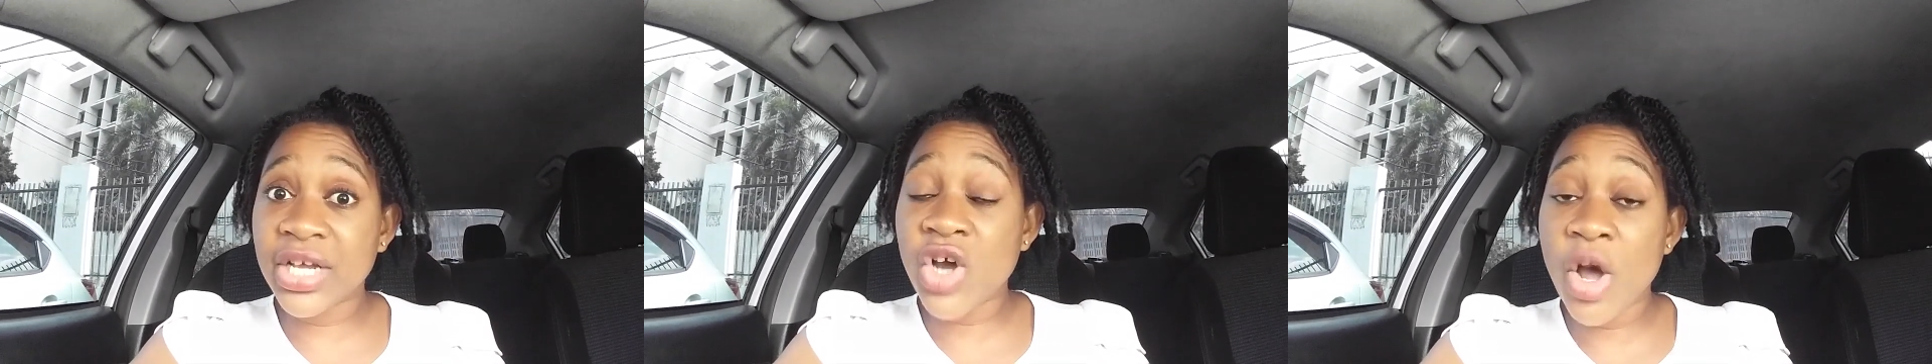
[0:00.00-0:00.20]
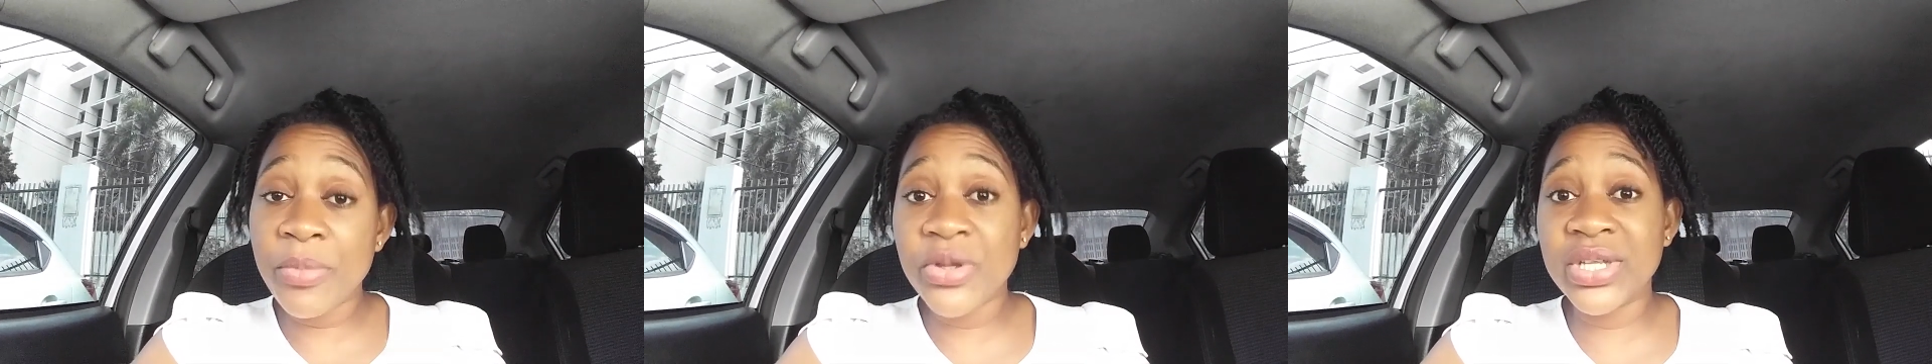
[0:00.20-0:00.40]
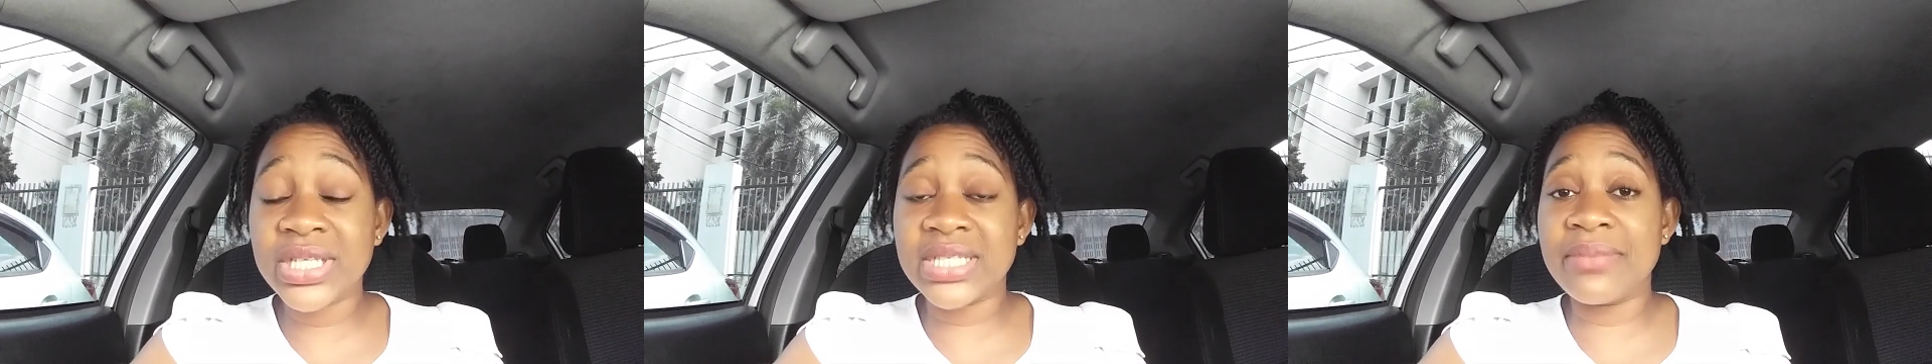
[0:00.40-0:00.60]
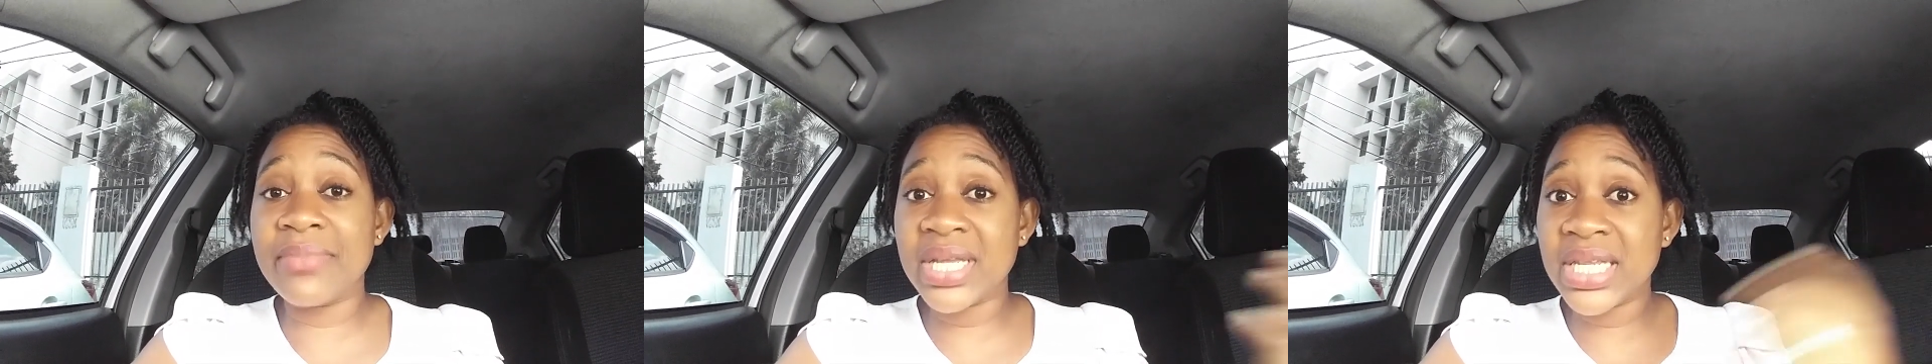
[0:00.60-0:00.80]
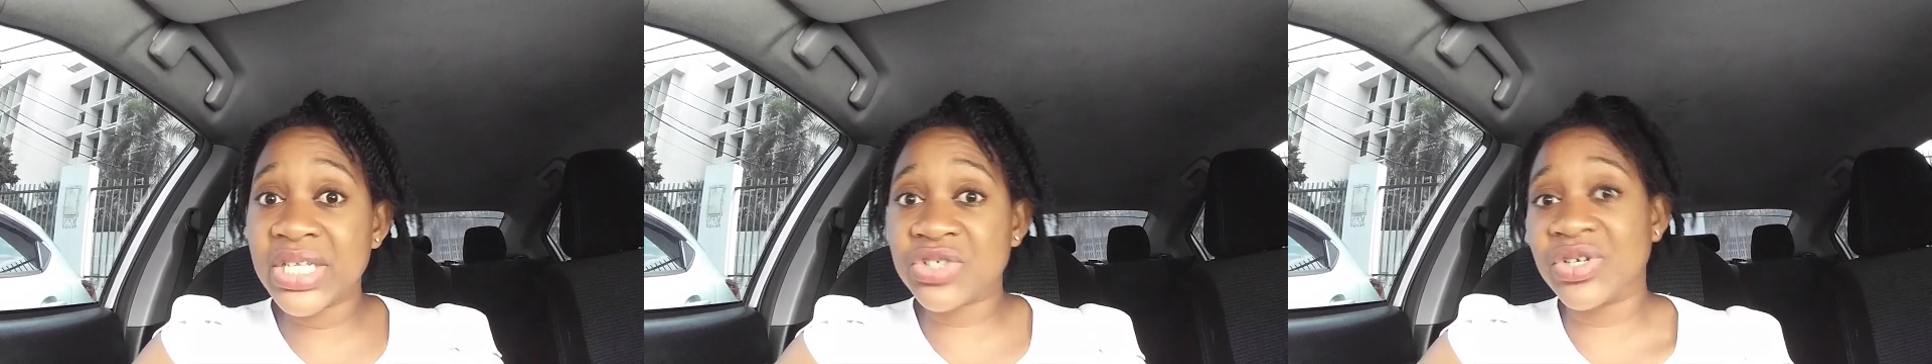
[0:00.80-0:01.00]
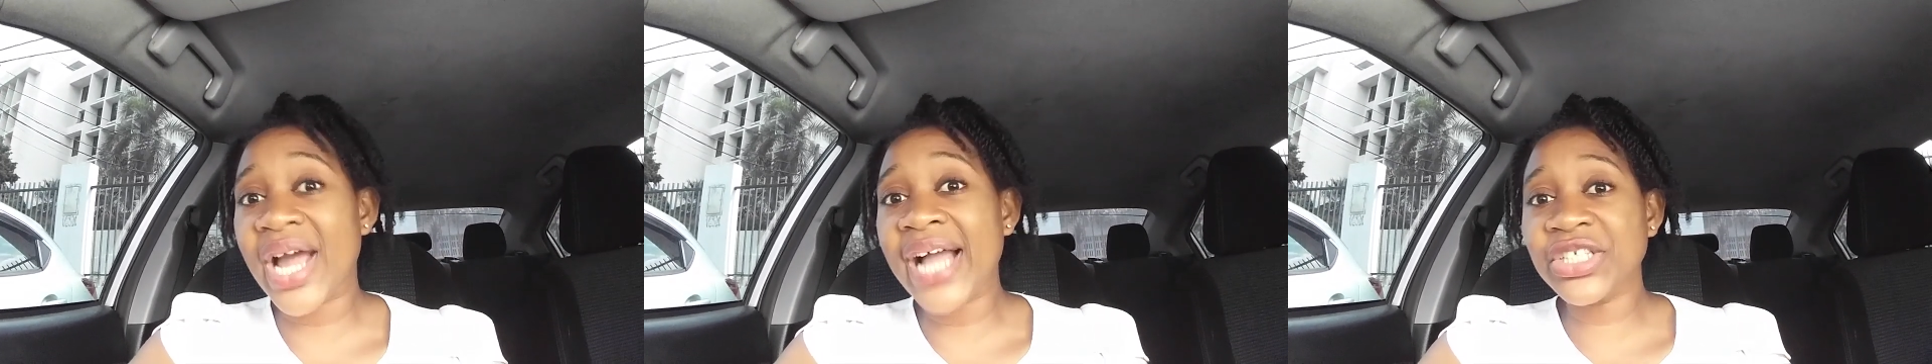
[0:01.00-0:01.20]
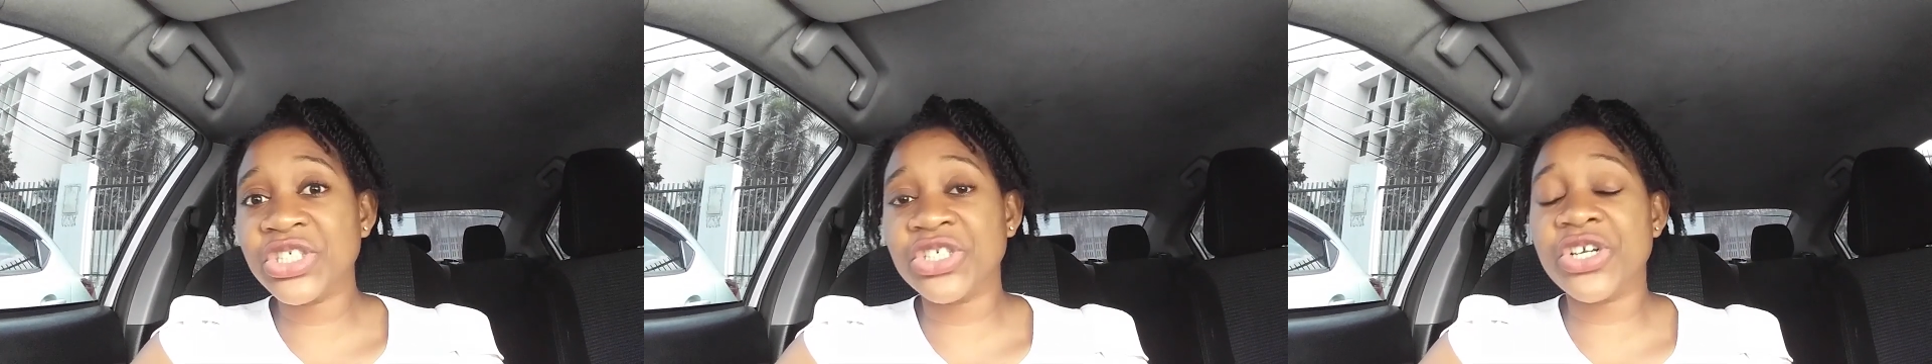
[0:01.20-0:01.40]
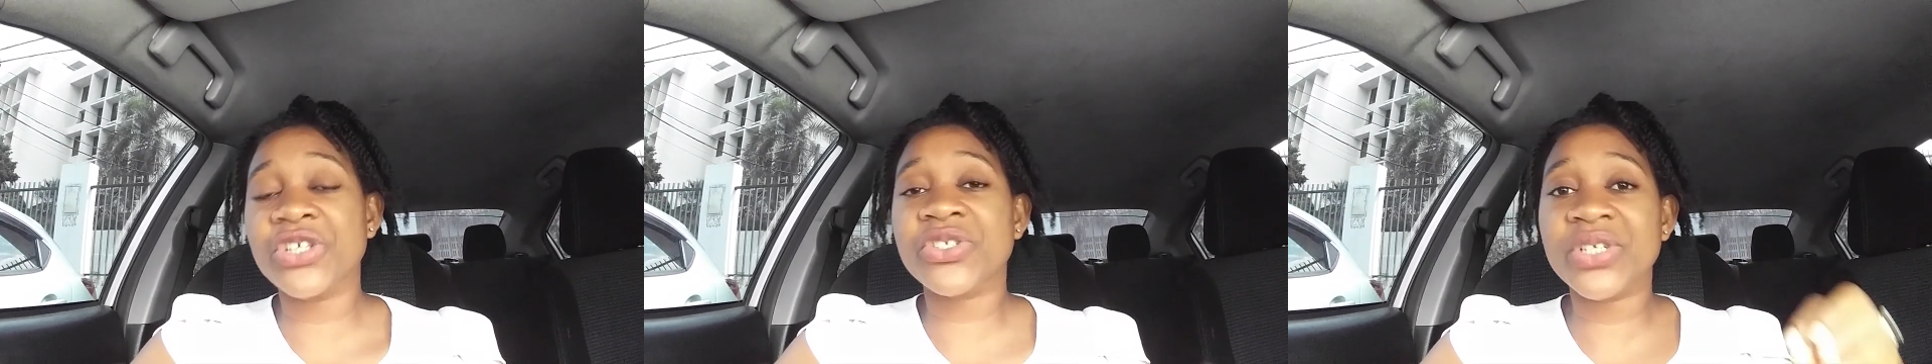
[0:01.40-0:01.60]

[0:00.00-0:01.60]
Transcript: community ministry at church,